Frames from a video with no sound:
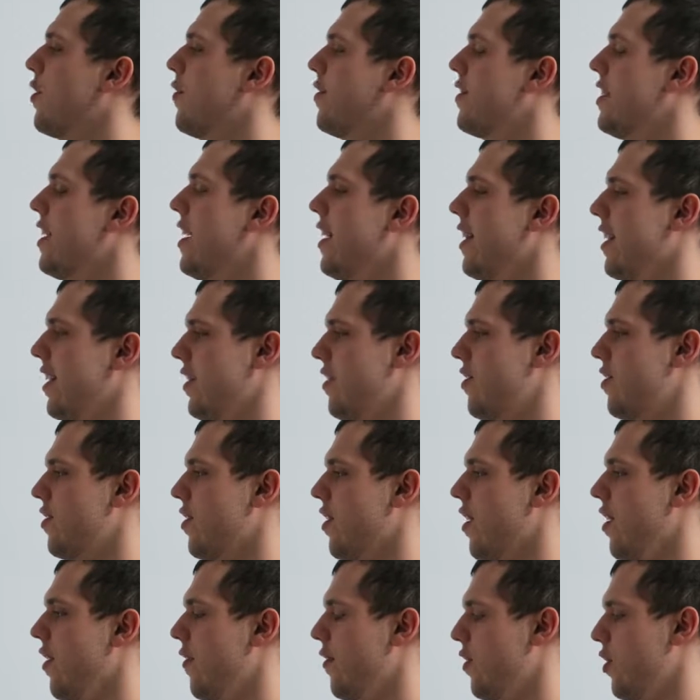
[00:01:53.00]
of tenets
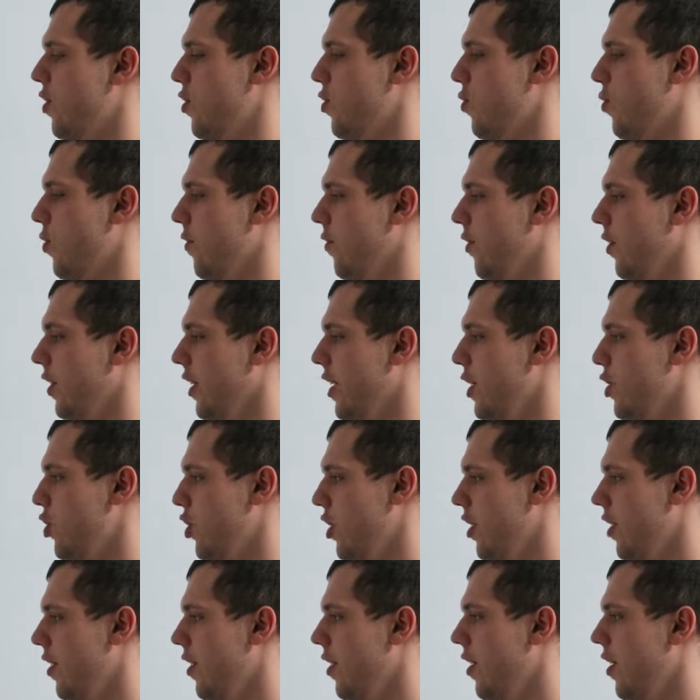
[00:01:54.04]
of this sort of
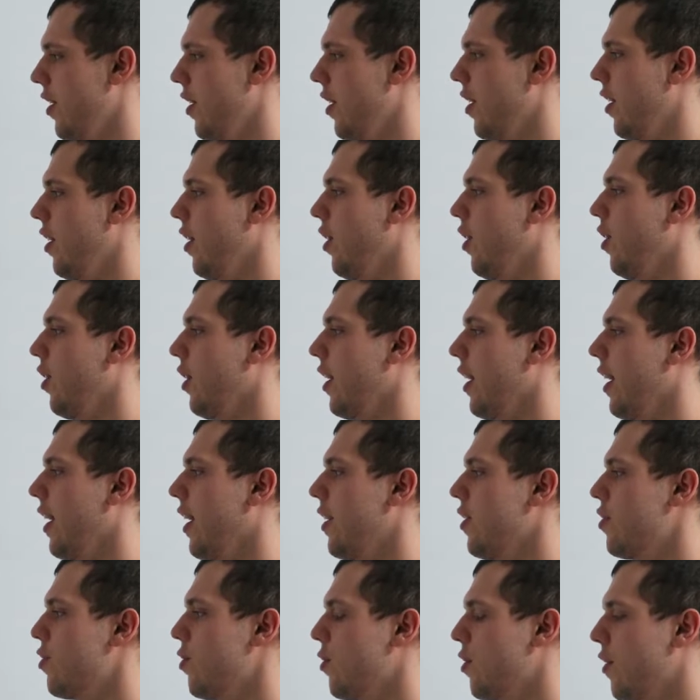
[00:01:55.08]
religion.
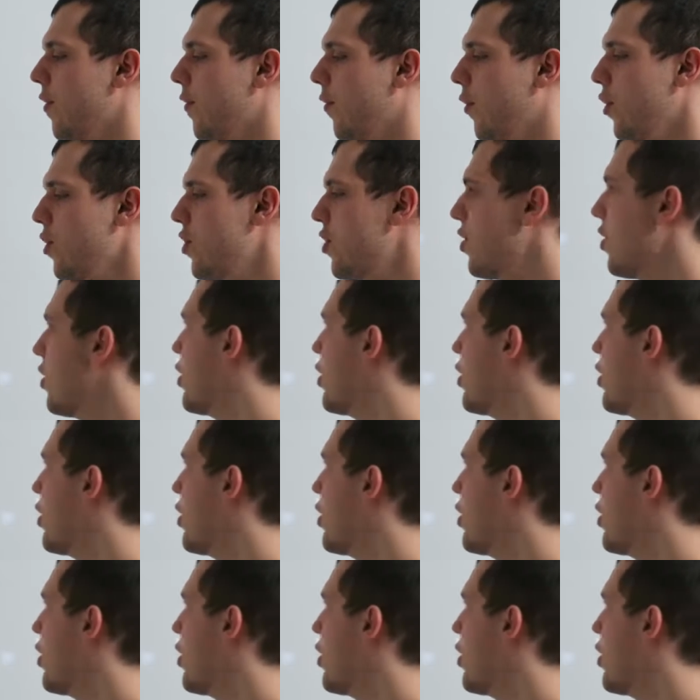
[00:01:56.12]
Okay, so the first